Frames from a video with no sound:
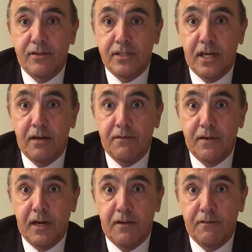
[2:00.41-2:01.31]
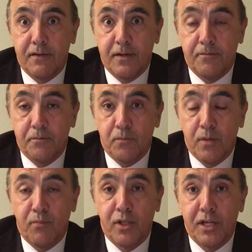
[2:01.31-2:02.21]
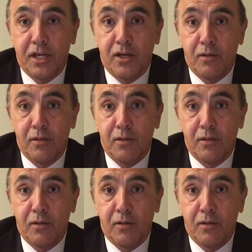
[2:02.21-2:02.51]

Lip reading: of political